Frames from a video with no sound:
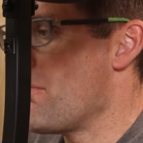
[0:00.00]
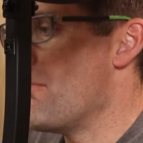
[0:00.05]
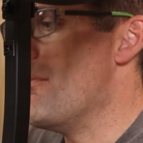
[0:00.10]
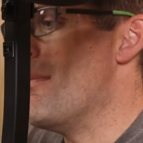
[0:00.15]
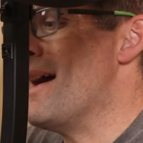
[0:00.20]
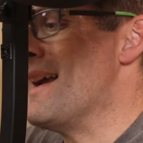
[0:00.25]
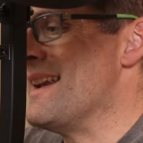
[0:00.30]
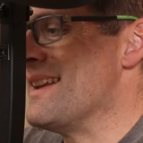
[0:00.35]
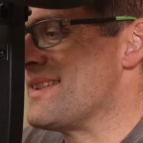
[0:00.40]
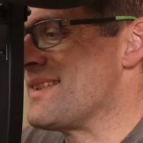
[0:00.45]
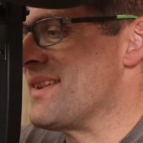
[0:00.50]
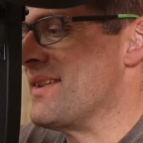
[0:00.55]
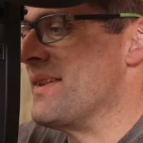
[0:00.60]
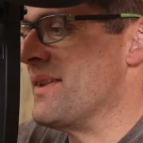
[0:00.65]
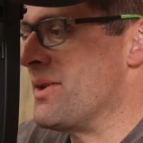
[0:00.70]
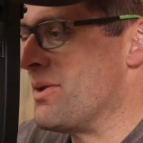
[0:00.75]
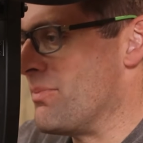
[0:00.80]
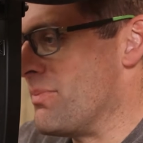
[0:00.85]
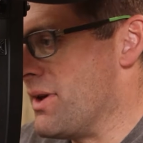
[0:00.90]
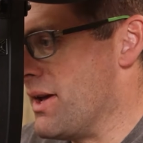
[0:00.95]
minus a
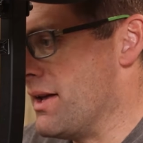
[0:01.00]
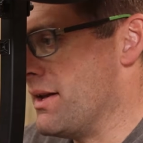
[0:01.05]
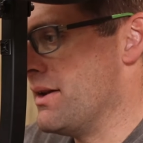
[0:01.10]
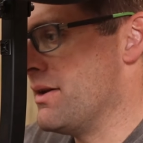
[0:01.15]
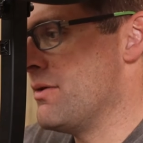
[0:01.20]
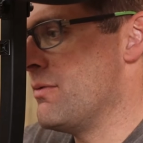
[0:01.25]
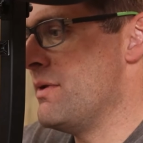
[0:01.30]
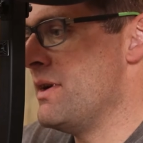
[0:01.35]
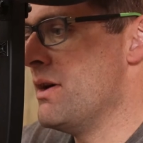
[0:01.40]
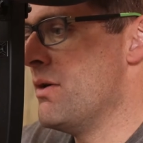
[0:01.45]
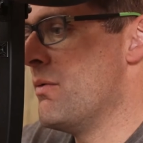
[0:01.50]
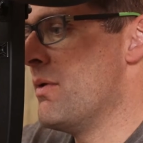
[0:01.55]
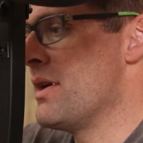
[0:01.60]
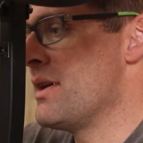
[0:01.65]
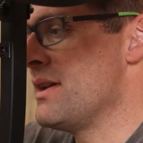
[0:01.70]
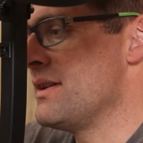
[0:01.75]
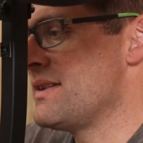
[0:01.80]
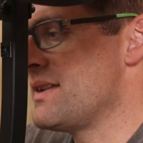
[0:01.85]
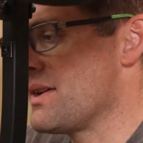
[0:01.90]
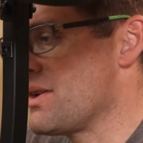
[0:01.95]
little bit. We don't
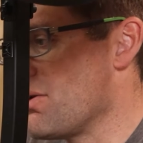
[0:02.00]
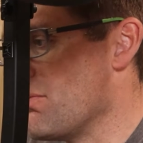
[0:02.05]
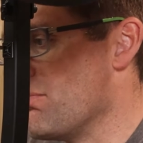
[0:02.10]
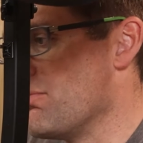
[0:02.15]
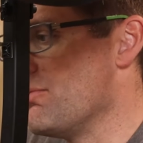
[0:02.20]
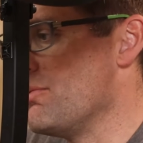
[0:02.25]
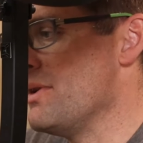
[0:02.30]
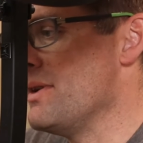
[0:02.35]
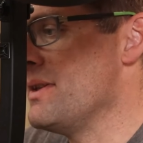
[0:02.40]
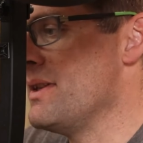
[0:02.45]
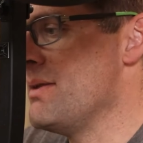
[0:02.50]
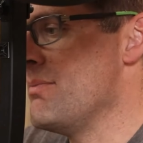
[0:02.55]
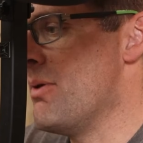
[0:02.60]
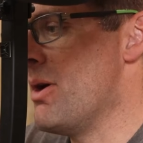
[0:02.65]
want it to completely